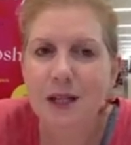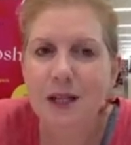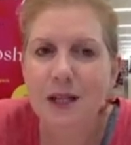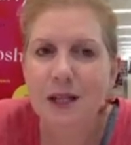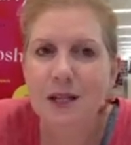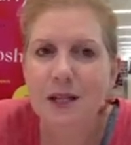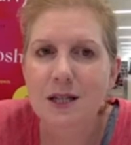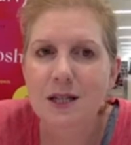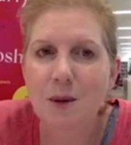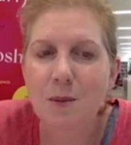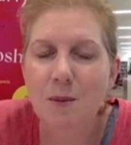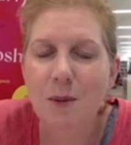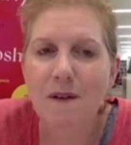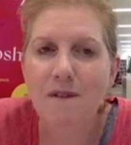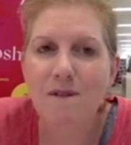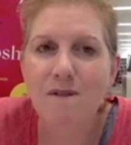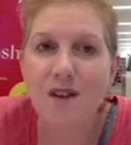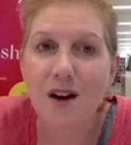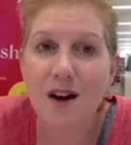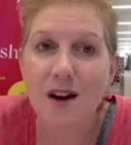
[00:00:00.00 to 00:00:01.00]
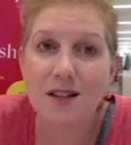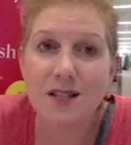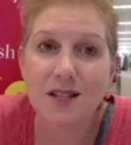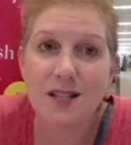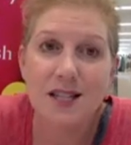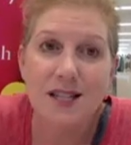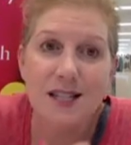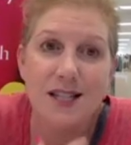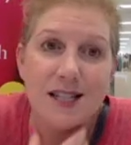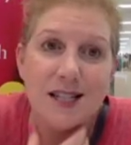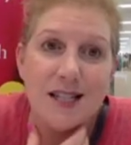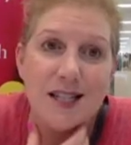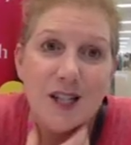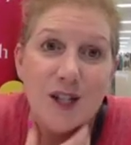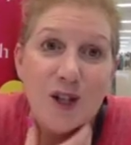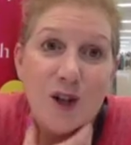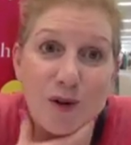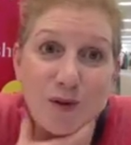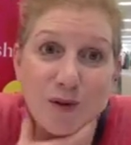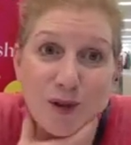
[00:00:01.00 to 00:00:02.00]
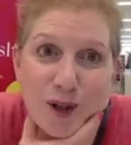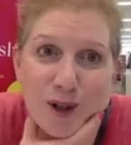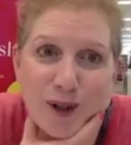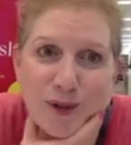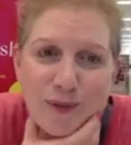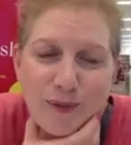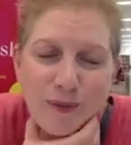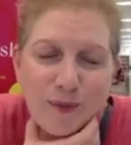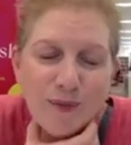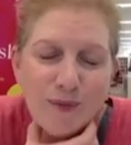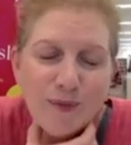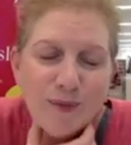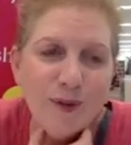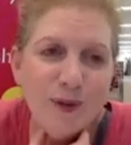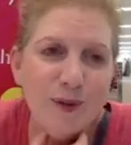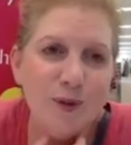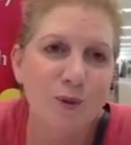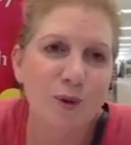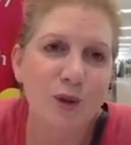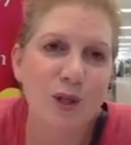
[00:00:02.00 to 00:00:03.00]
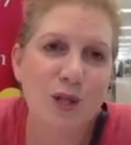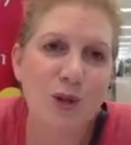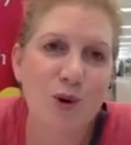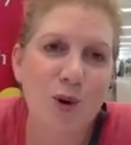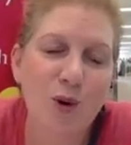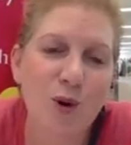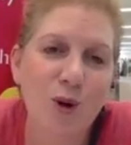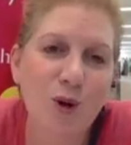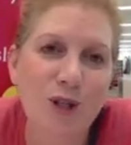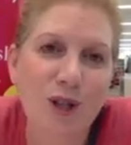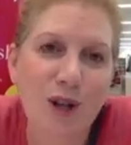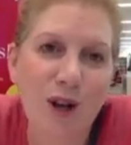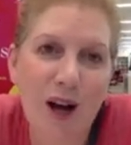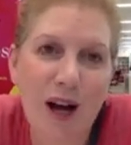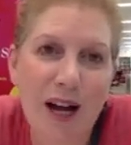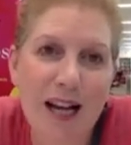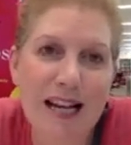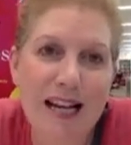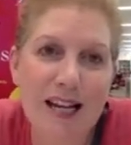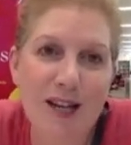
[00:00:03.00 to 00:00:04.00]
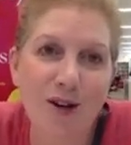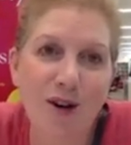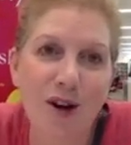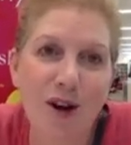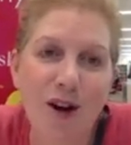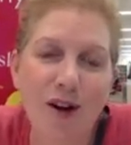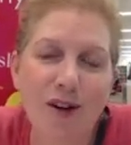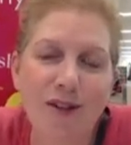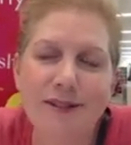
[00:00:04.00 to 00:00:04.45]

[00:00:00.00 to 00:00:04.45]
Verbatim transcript: So my first novel was called I Let You Go.